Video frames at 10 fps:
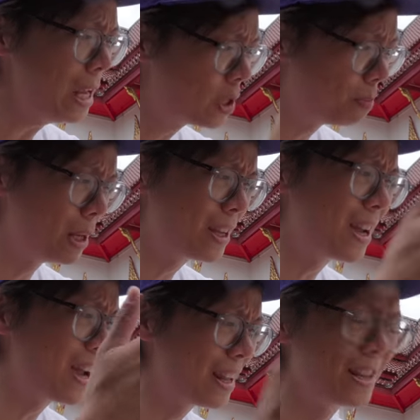It's
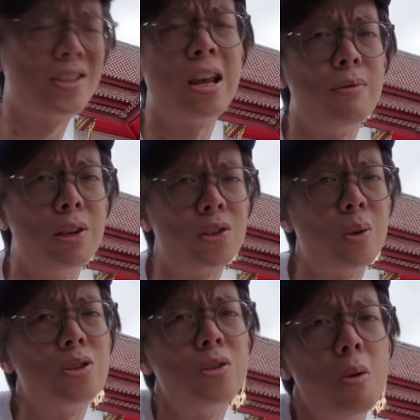big and it's heavy, so
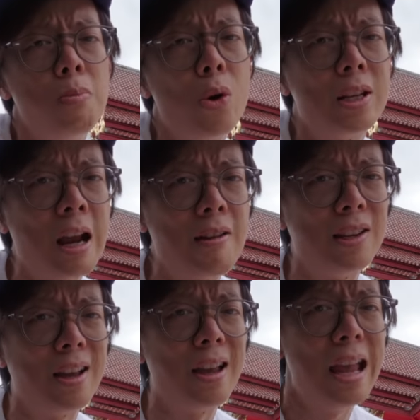there's no point
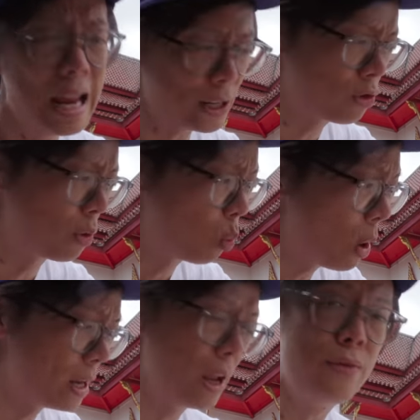carrying that extra
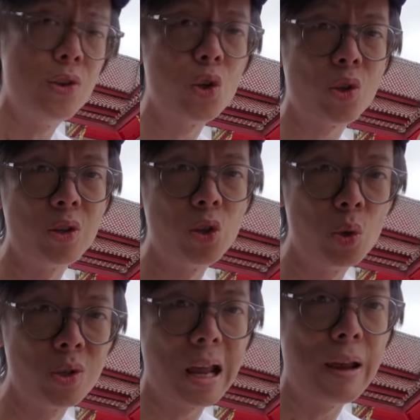weight if you're just going to
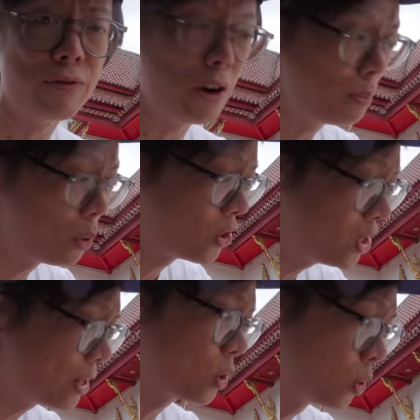shoot at f five point
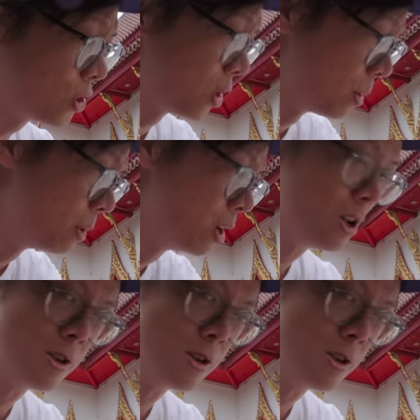six all the time.